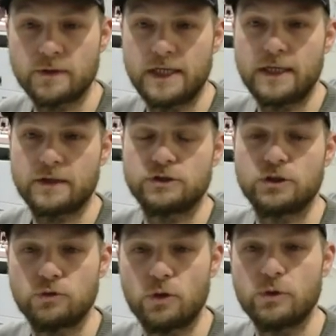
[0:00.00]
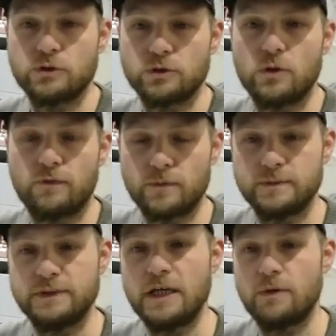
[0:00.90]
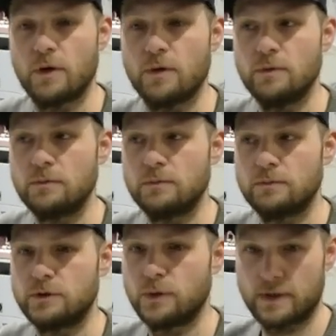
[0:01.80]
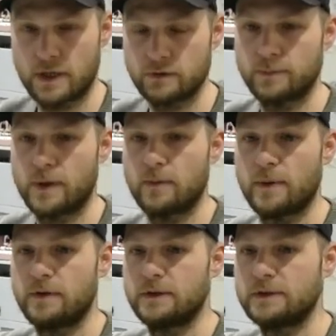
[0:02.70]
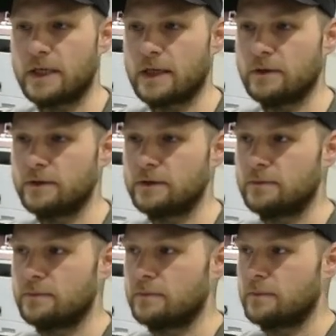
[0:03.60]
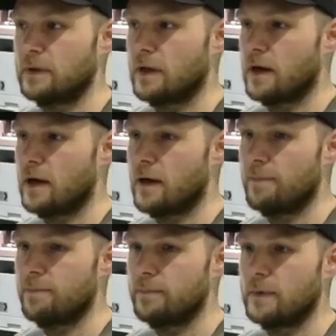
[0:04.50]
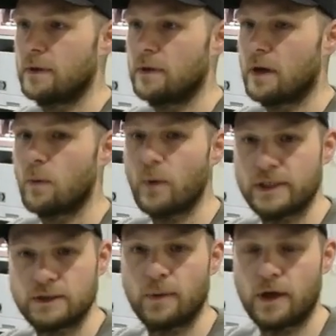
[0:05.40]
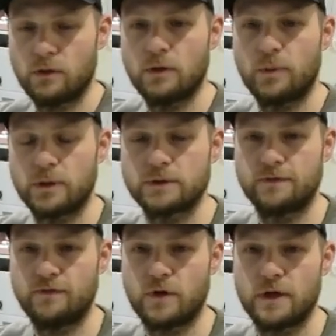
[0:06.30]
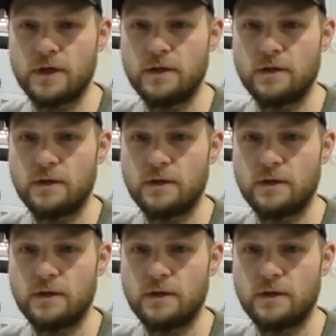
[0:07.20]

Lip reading: it'll take us to grow your store from 0 to £1,000 a month in sales, and we're supplying all the products for free,